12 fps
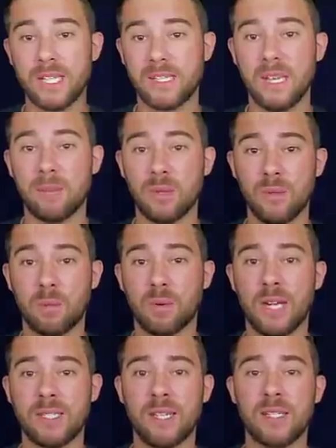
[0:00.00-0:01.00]
by step through the
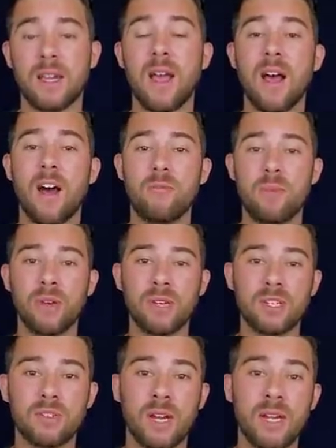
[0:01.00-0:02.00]
process of
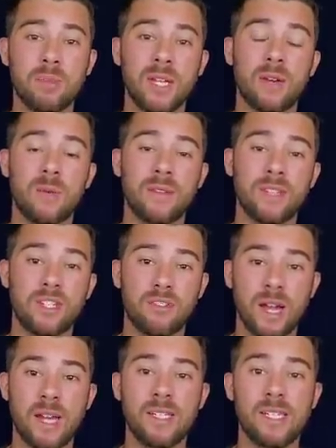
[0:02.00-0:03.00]
building a trading plan around the
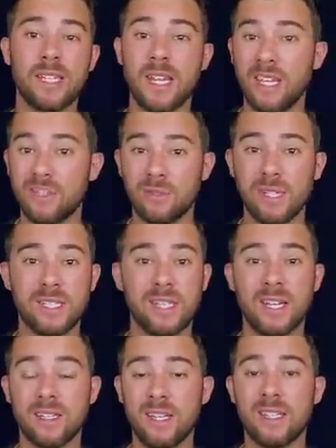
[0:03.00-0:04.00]
strategies, entries,
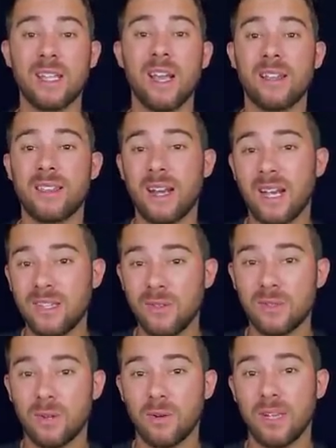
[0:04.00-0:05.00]
techniques that I
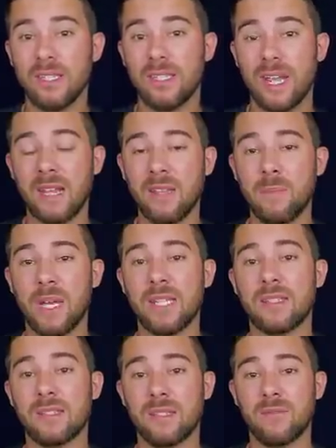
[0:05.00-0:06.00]
use on a daily
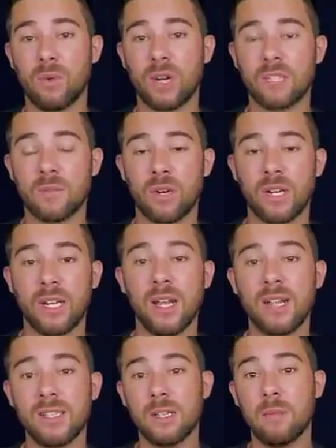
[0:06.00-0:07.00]
basis in the Forex market
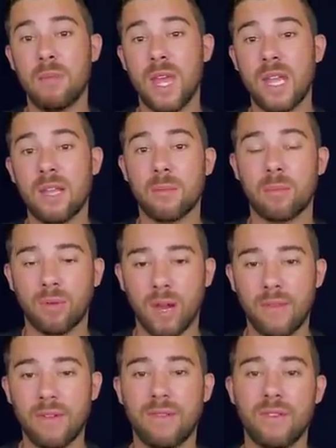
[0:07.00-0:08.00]
to make
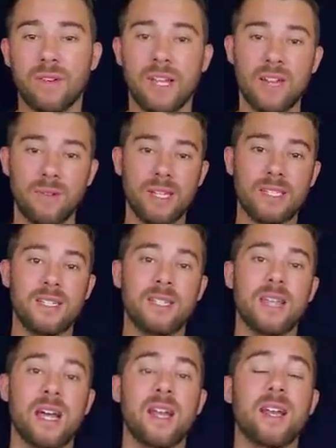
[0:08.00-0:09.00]
profit. If you're interested
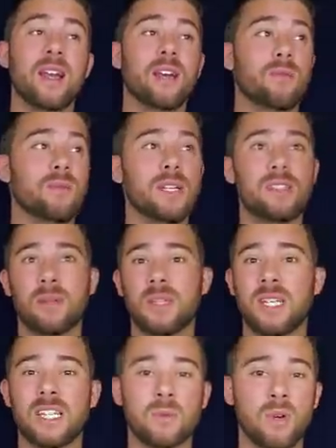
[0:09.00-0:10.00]
in that, read some
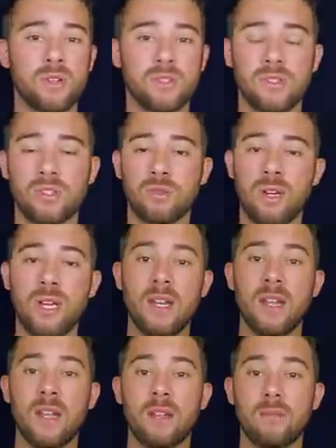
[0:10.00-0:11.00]
of the testimonials on the
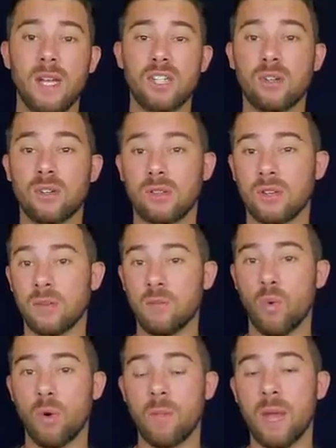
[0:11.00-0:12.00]
screen. Make sure to learn
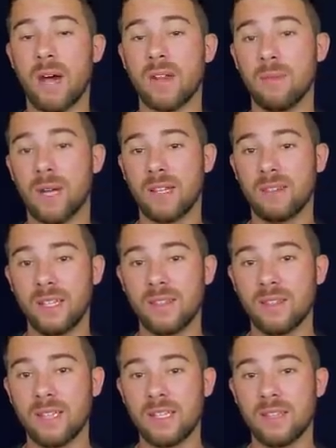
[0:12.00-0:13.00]
more about it by
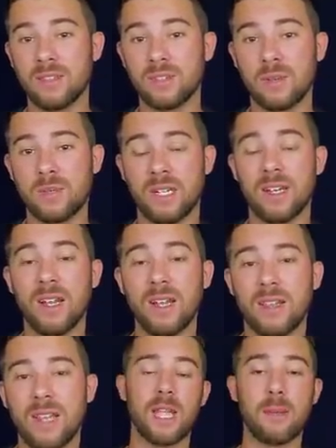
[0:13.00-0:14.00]
clicking the link in the description
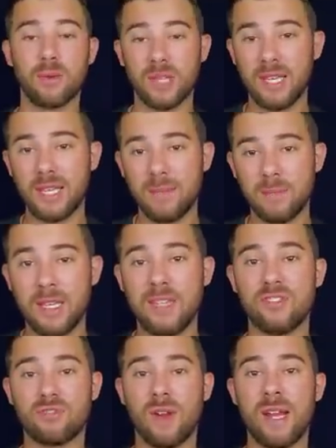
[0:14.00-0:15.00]
labeled E A
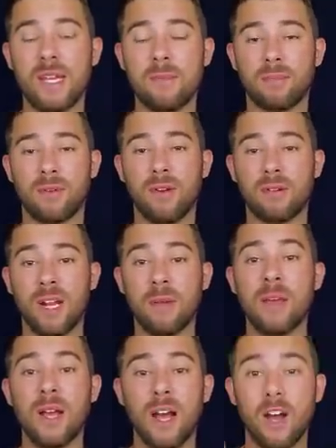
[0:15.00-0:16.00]
P Training
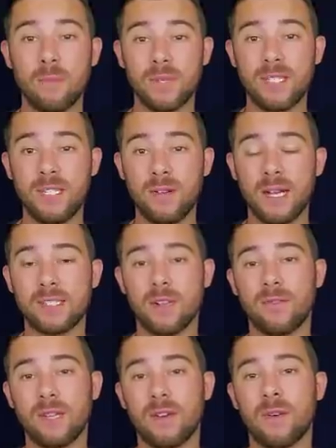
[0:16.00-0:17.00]
Program. I hope to see you guys
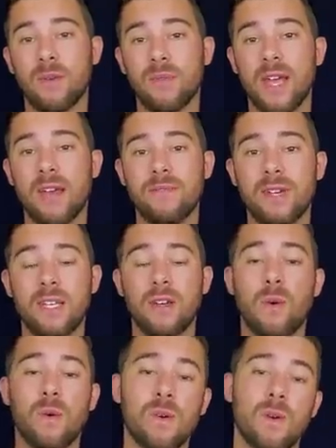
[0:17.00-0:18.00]
over there on that
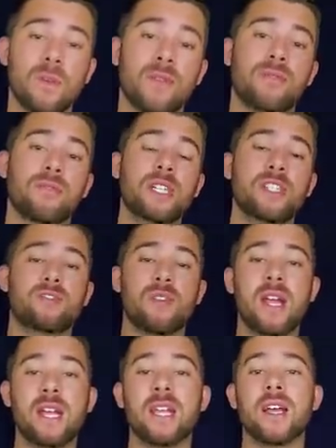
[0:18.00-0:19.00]
video or on the free
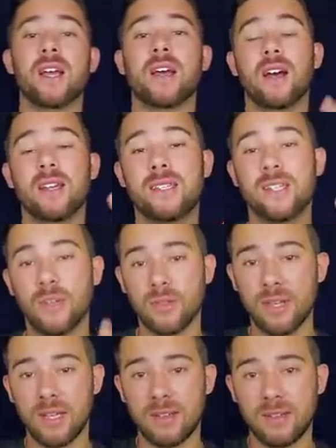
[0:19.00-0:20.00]
training. Until
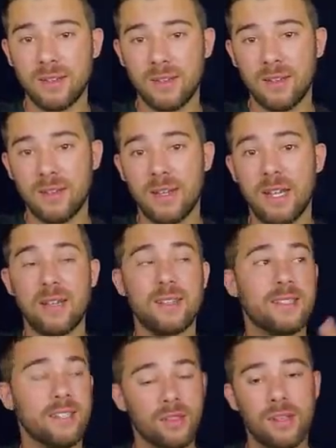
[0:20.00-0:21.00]
then, and
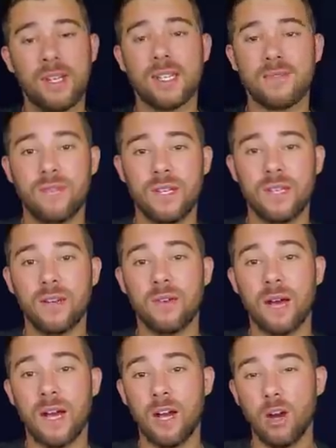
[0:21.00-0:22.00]
until the next
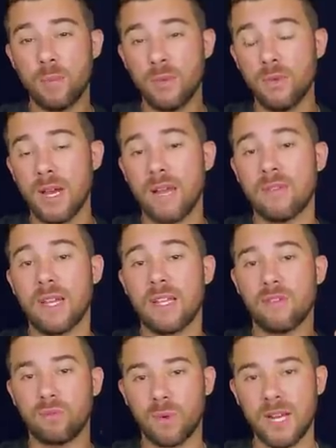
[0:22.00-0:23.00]
video, I hope you have
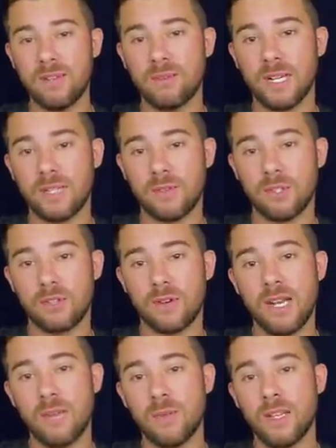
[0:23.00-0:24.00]
a great rest of your
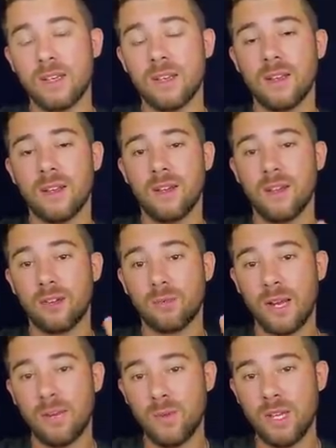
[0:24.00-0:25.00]
trading week, a
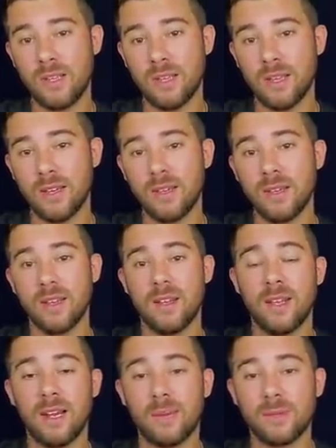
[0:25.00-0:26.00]
great weekend,
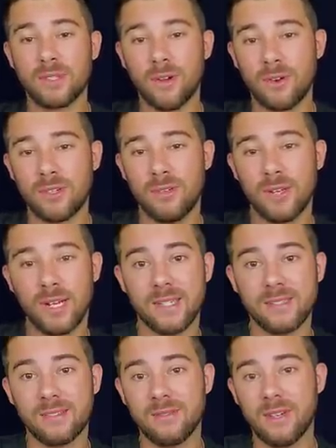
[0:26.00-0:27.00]
and I will talk to you
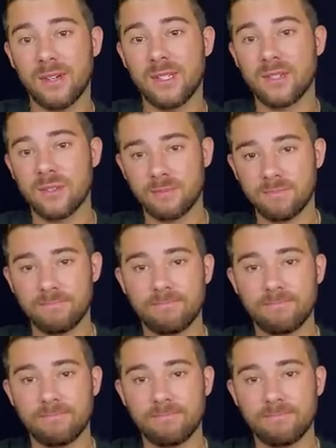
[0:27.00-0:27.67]
guys very soon.